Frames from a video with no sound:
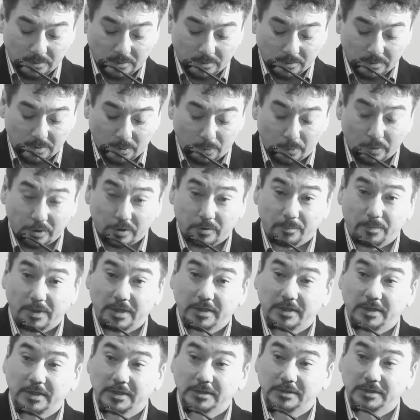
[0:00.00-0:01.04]
The work by
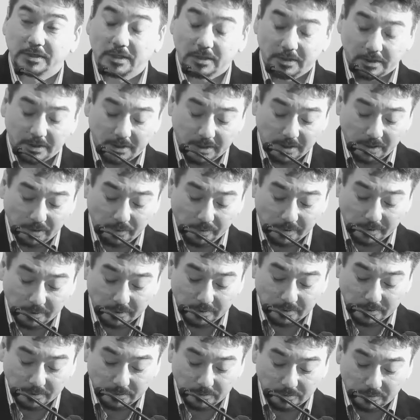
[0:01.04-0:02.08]
these young Inuit
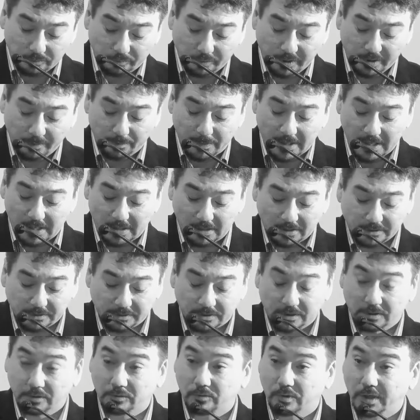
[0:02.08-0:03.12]
to rebalance
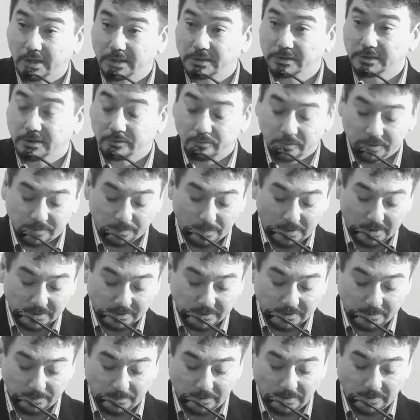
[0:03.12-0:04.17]
our rights and
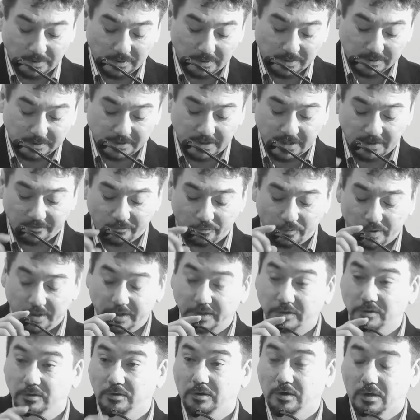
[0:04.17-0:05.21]
responsibilities gave way
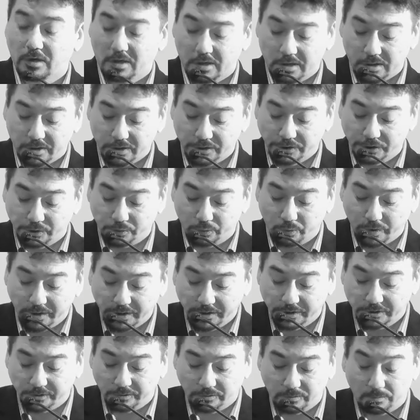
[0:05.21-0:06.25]
to large
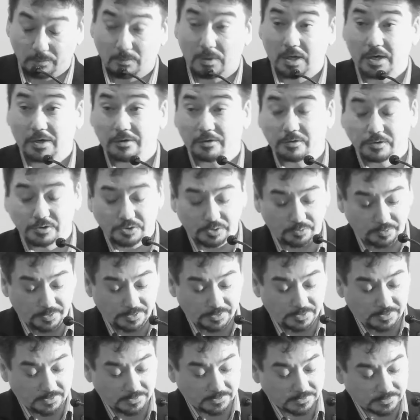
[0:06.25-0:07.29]
regional modern
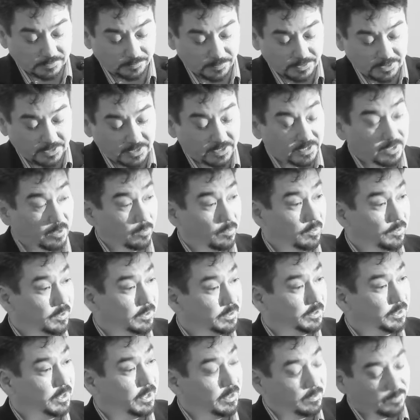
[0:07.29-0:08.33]
treaties, beginning with the
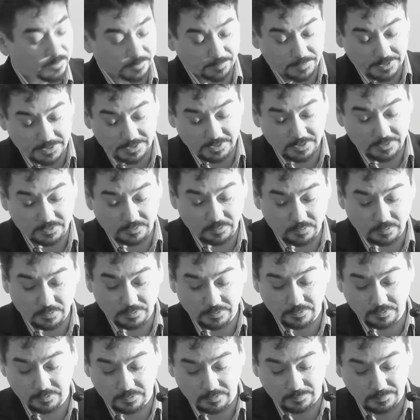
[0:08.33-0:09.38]
James Bay and
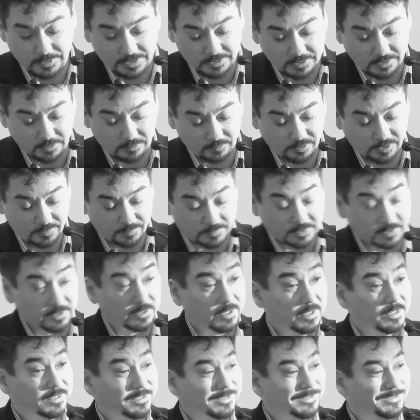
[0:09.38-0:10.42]
Northern Quebec Agreement in
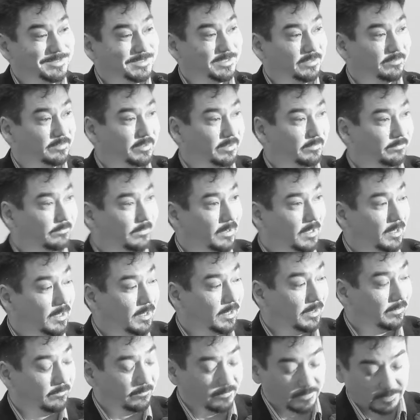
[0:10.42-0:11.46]

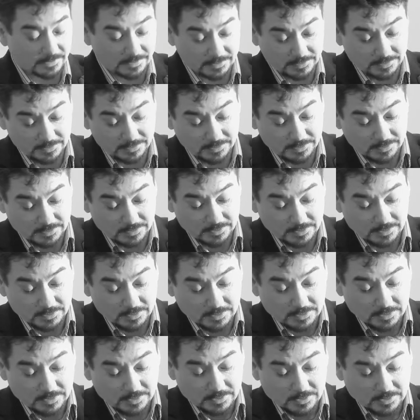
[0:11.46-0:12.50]
1975
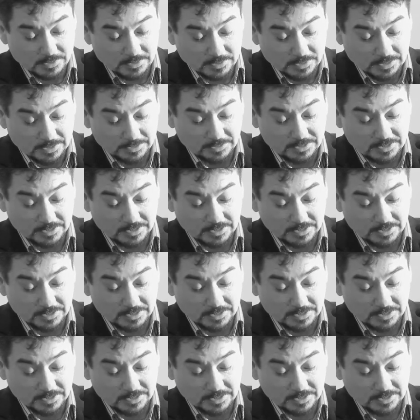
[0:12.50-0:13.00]
and